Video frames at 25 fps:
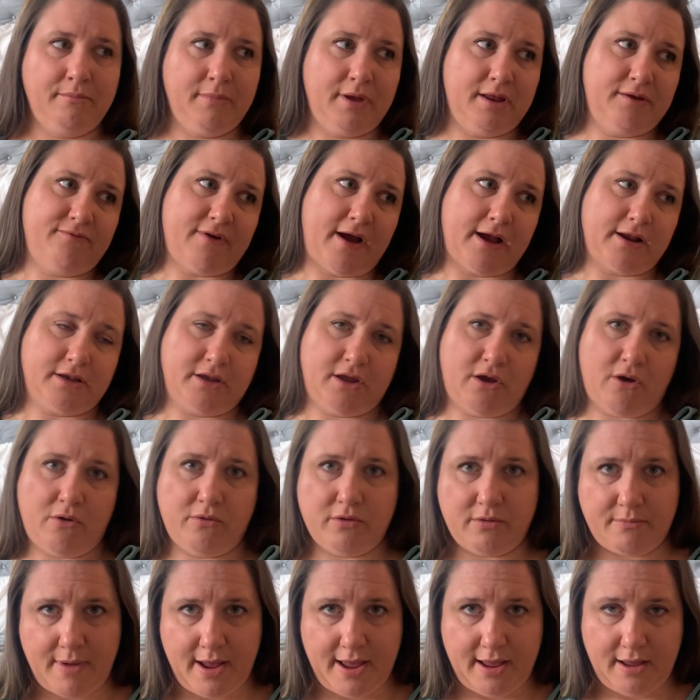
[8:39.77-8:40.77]
In fact, go
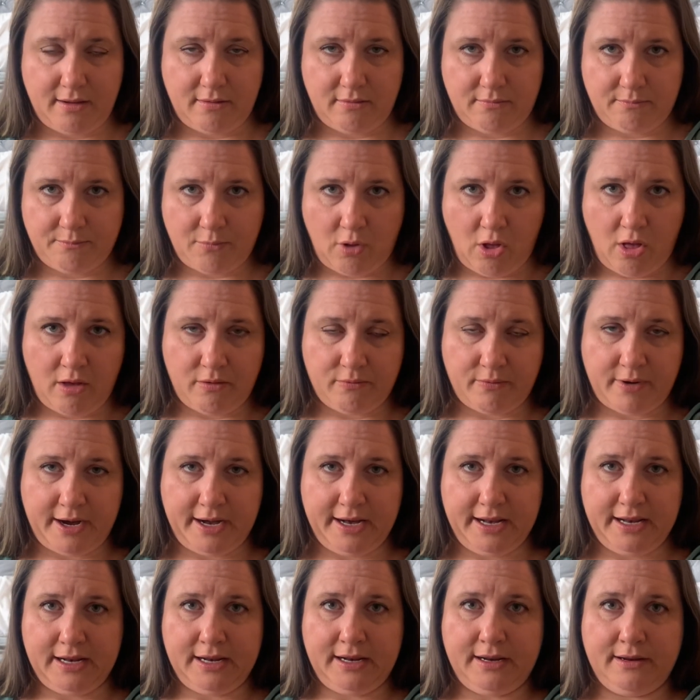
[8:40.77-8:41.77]
to my
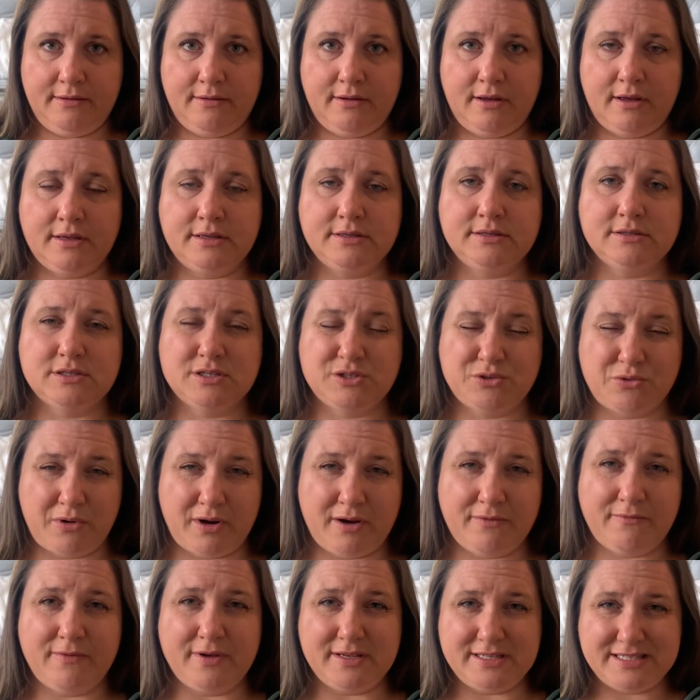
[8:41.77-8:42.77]
already sort
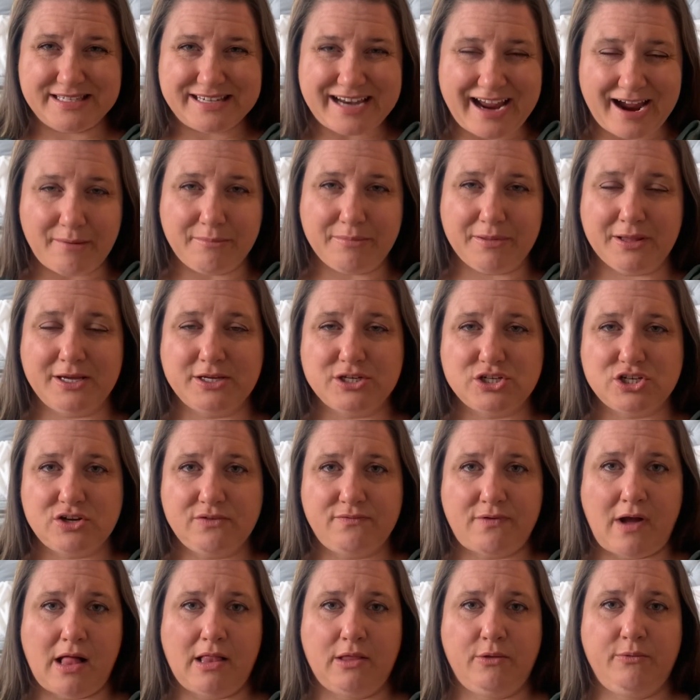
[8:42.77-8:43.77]
of established
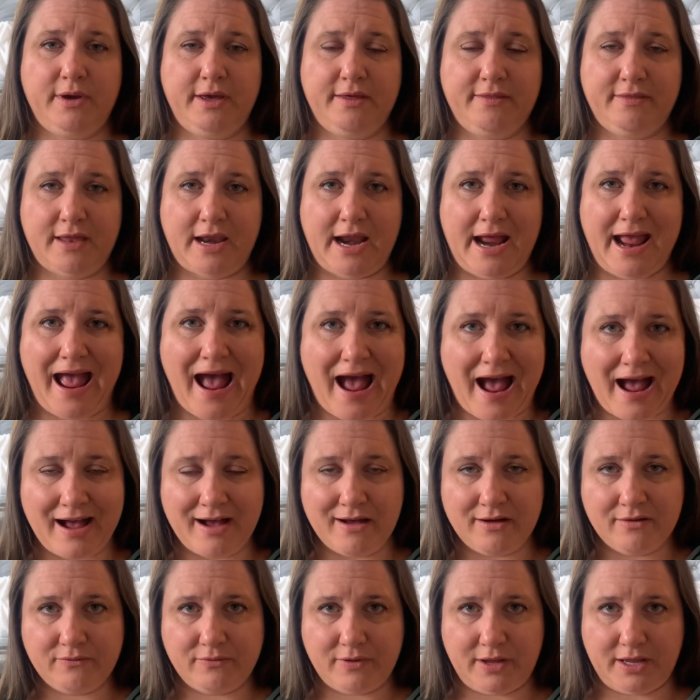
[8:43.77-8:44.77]
following that I
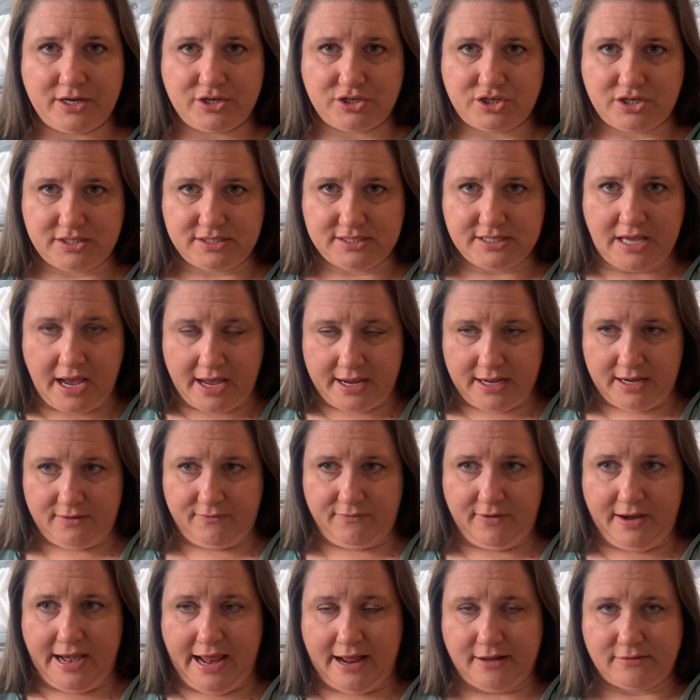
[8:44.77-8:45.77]
have and just kind of
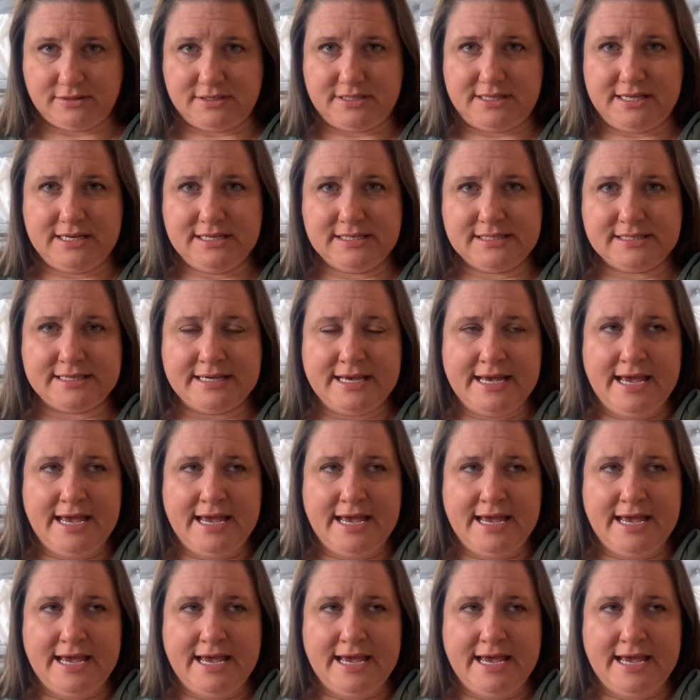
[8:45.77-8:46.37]
announce this.